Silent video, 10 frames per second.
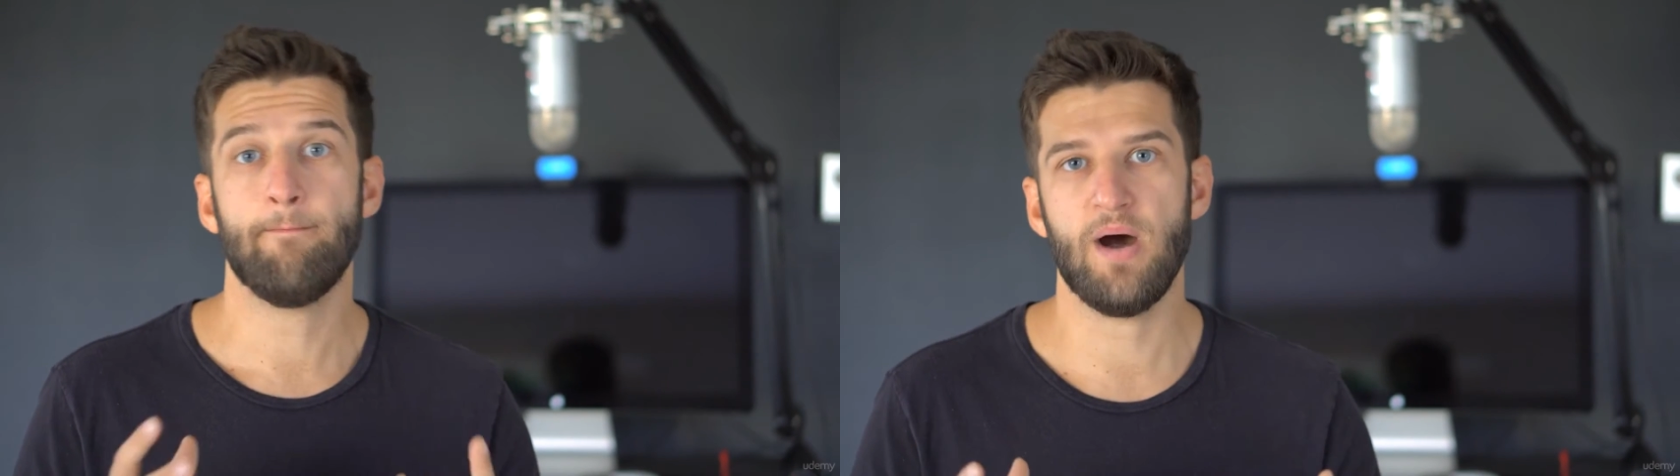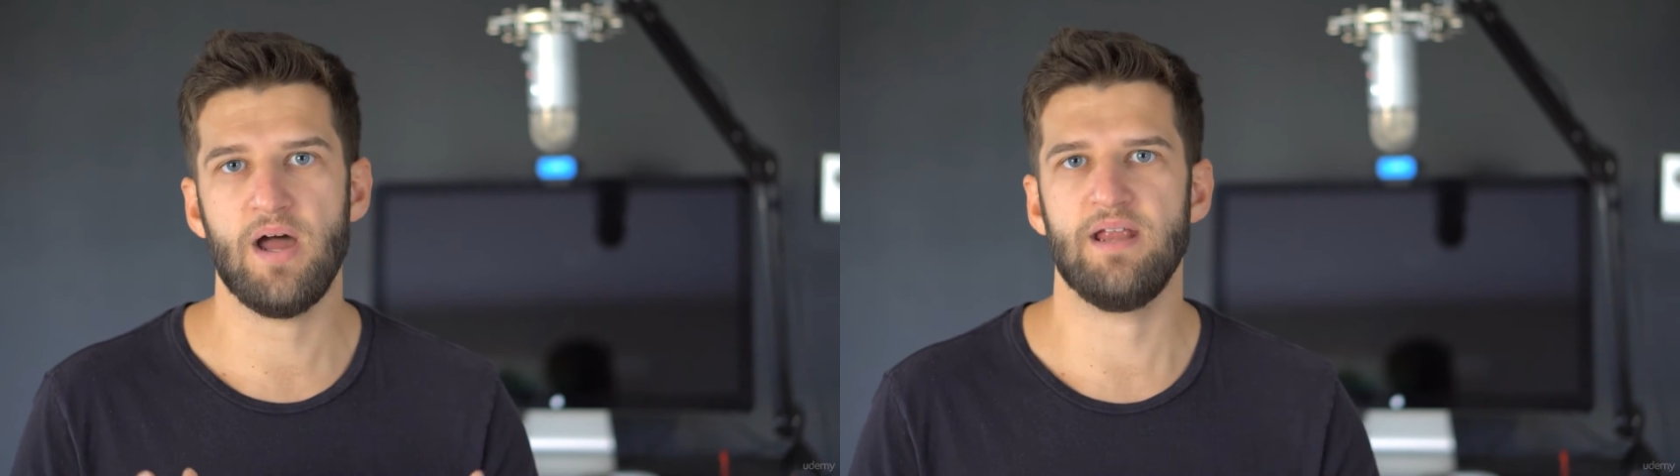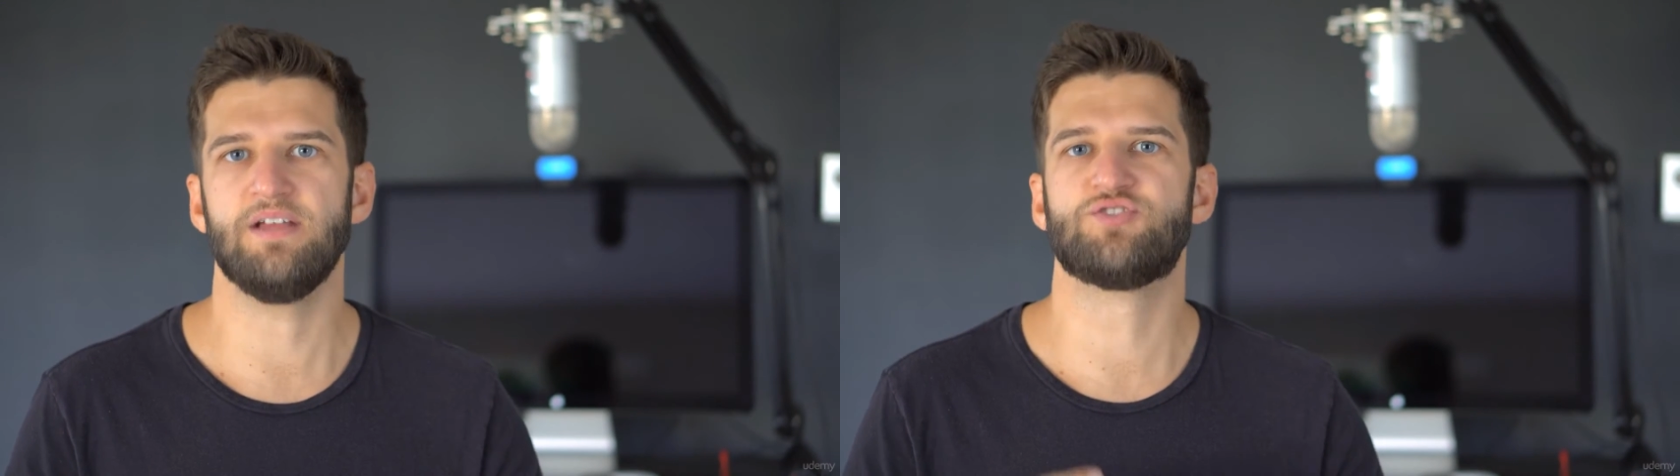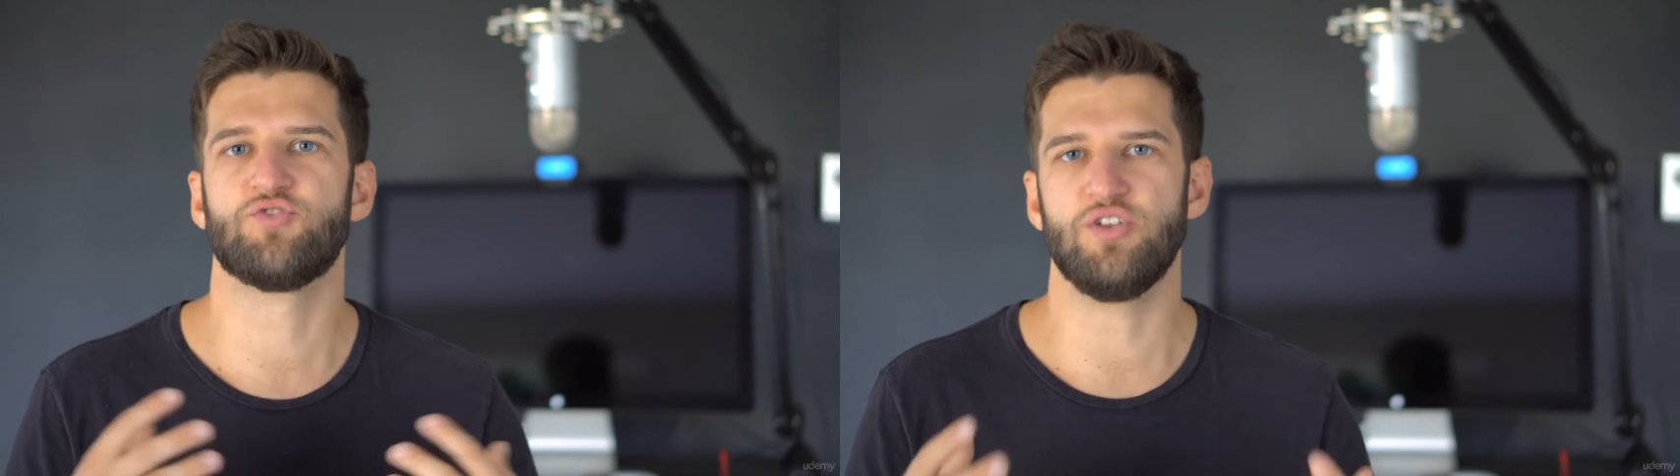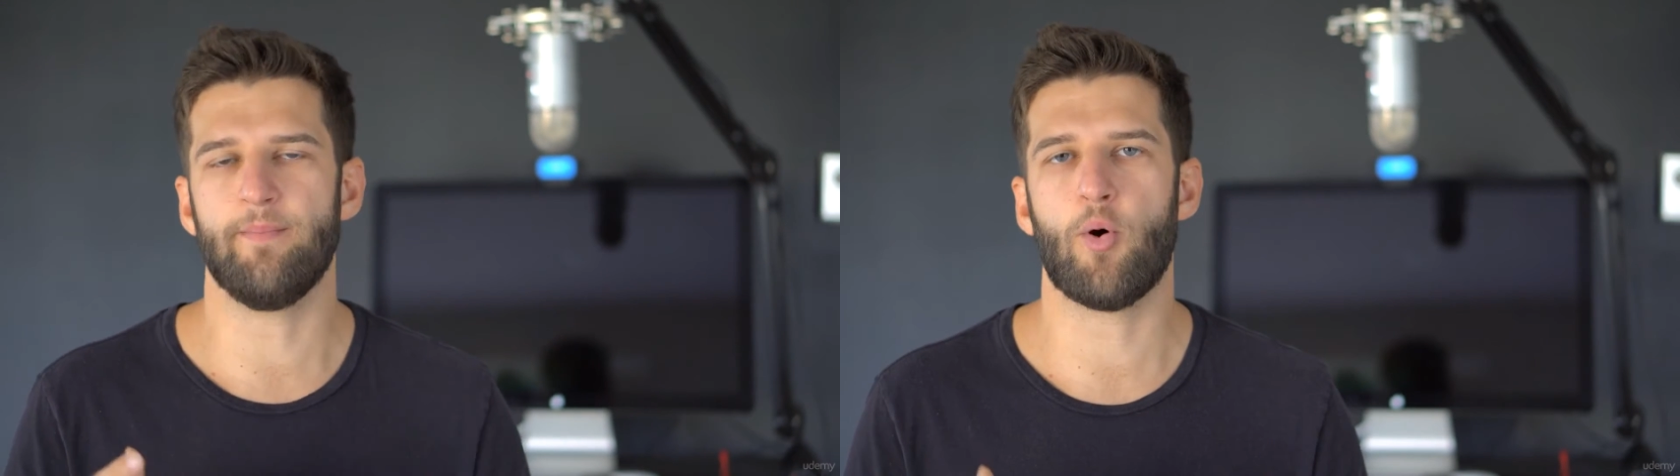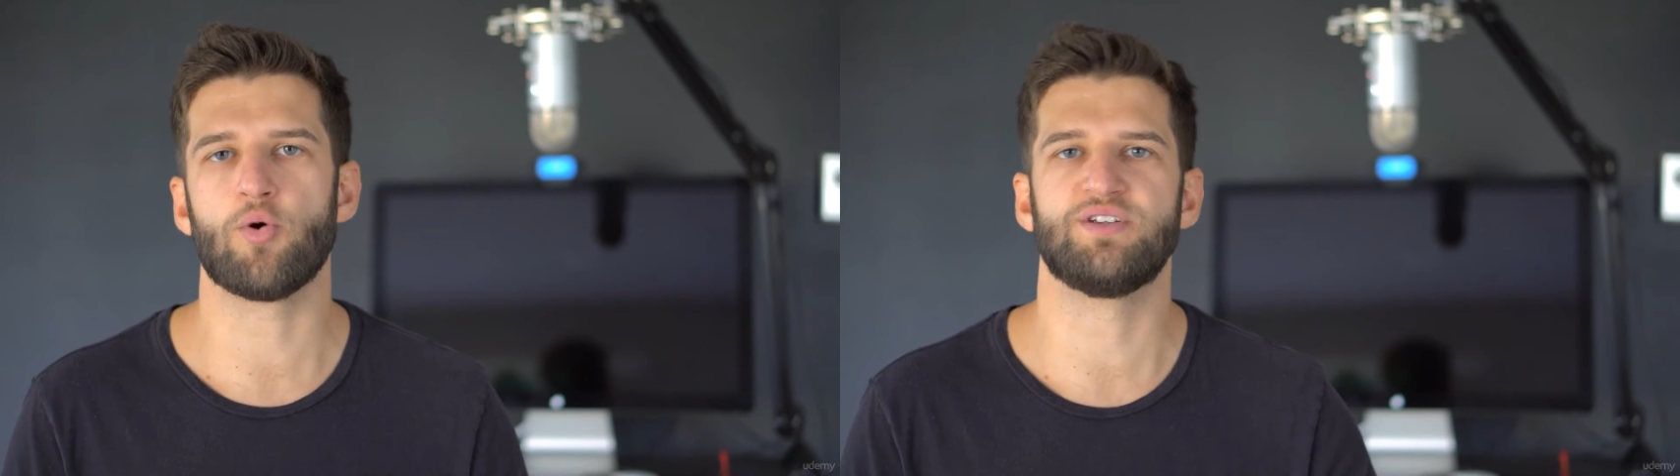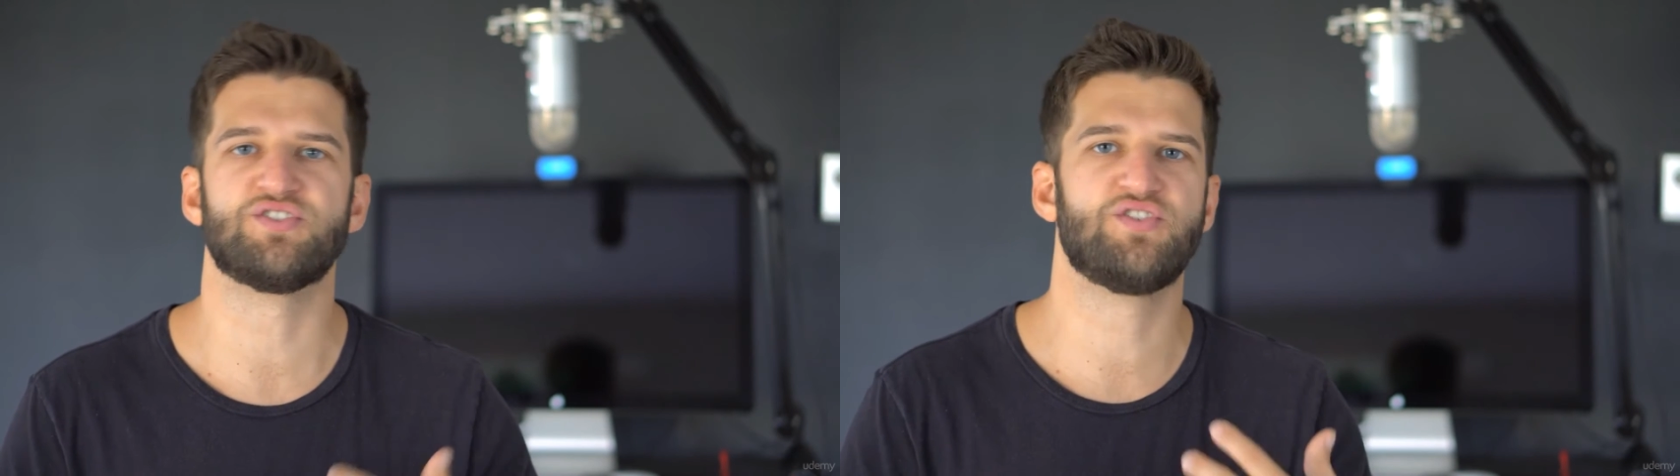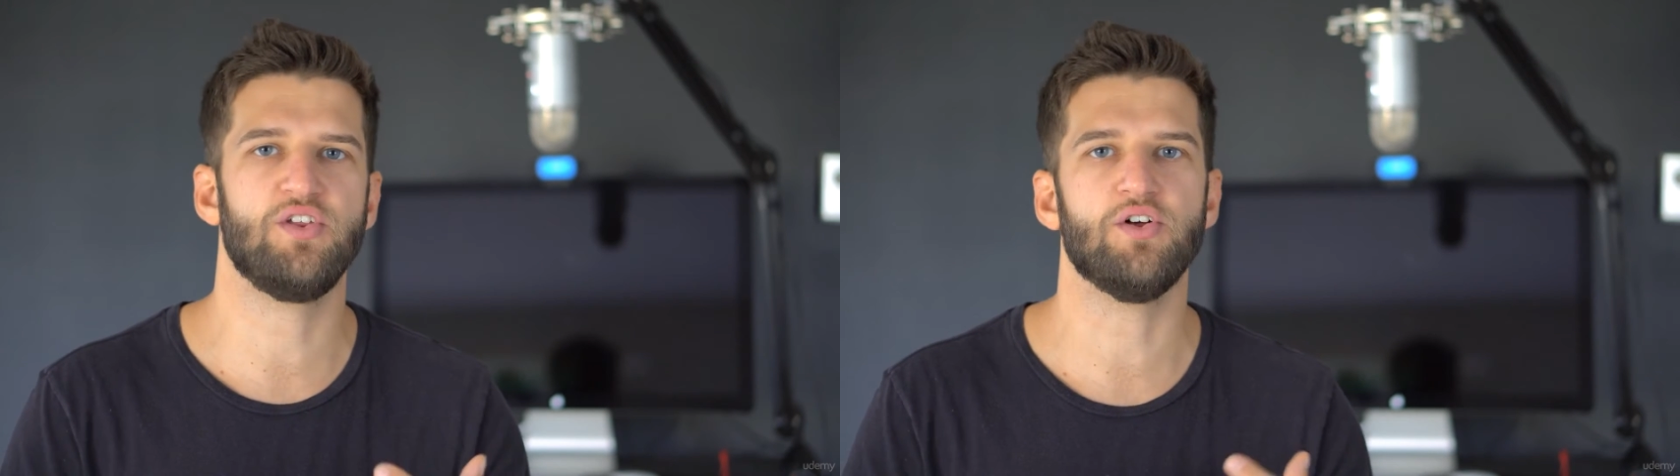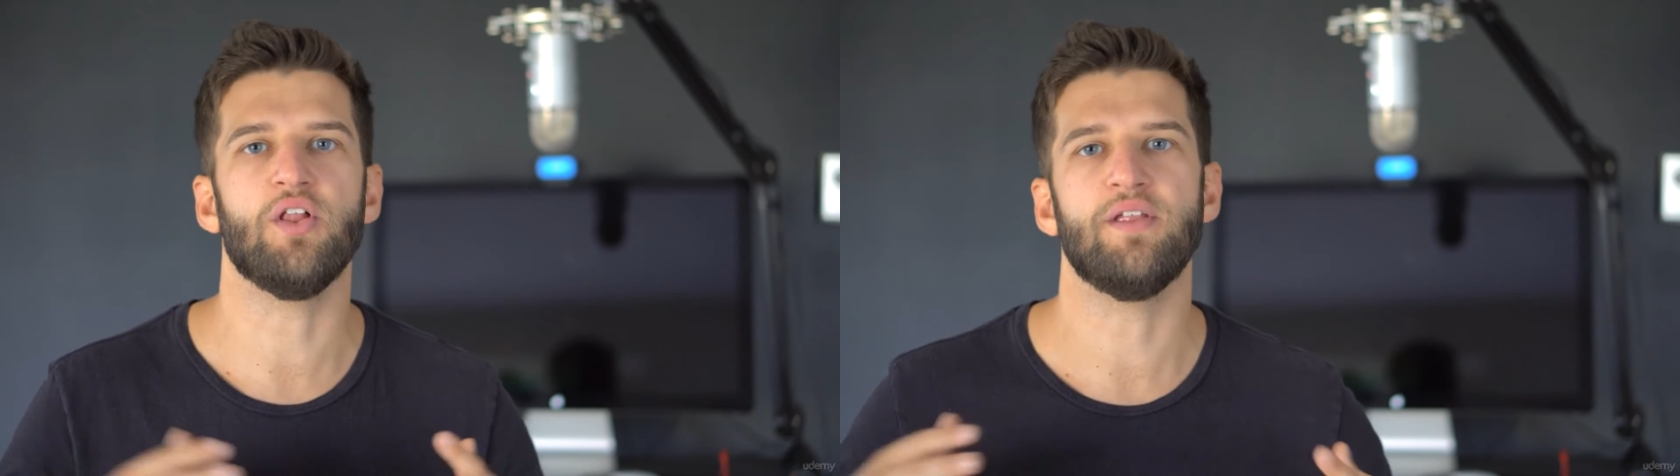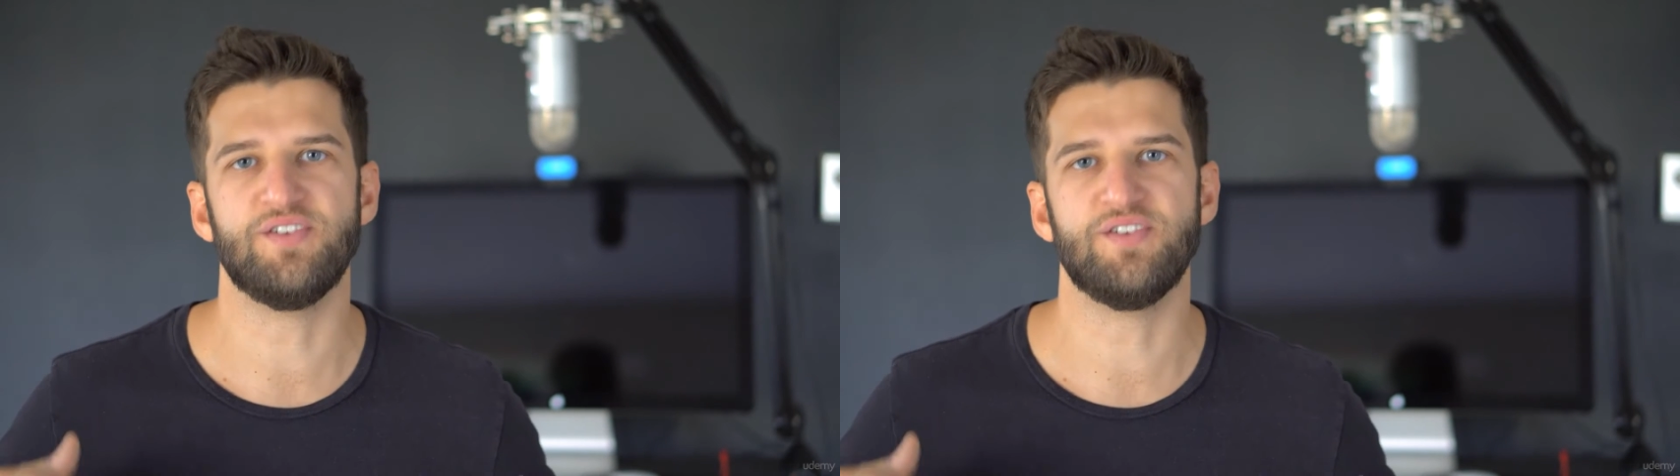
but it's really important to still